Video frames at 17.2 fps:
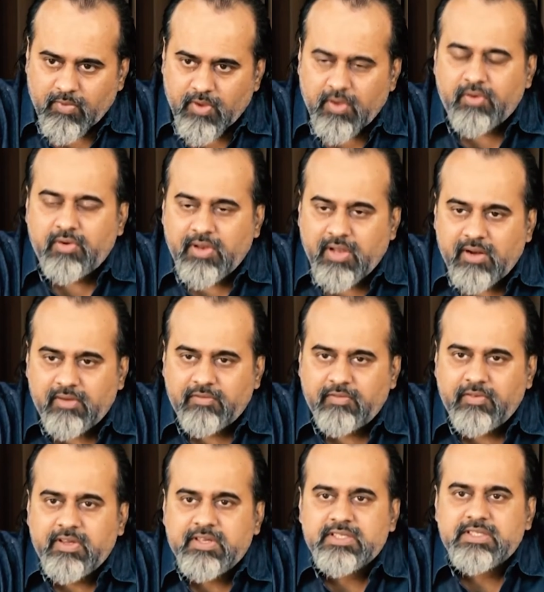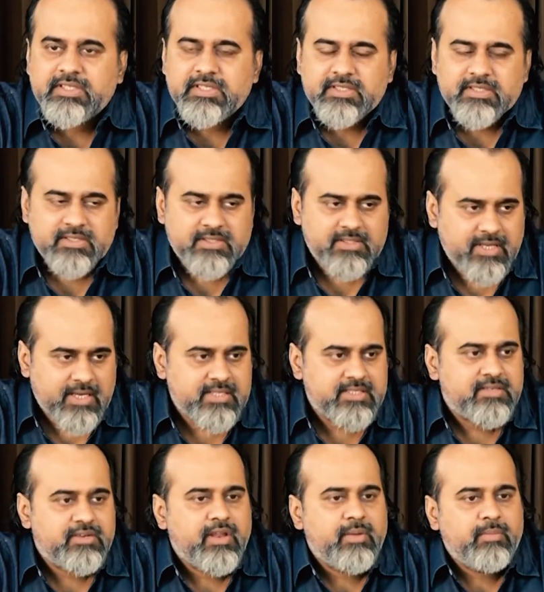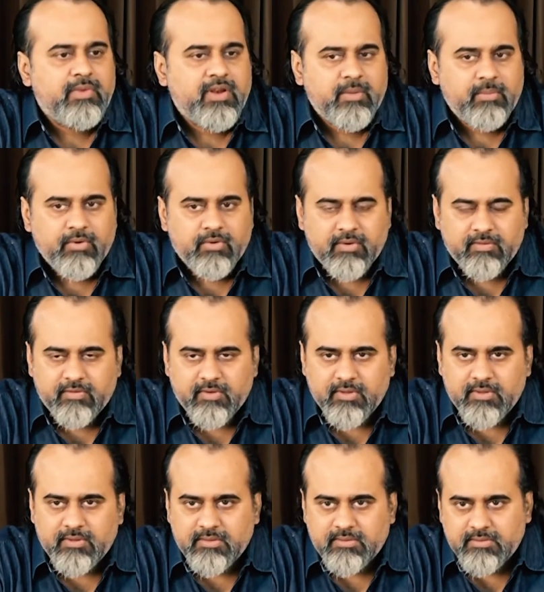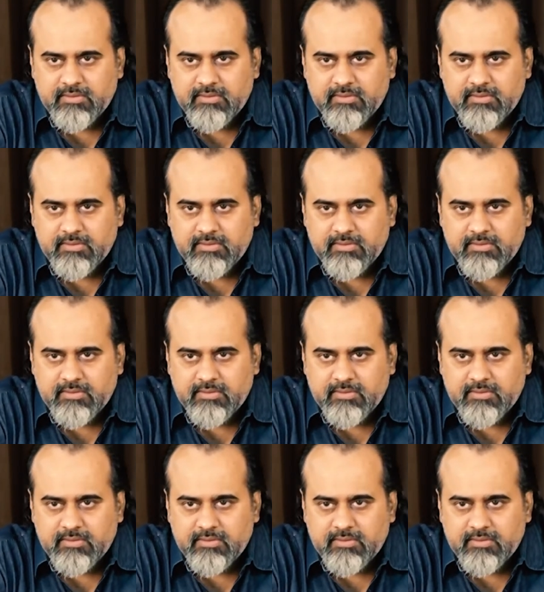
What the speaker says: Your real face is extremely beautiful.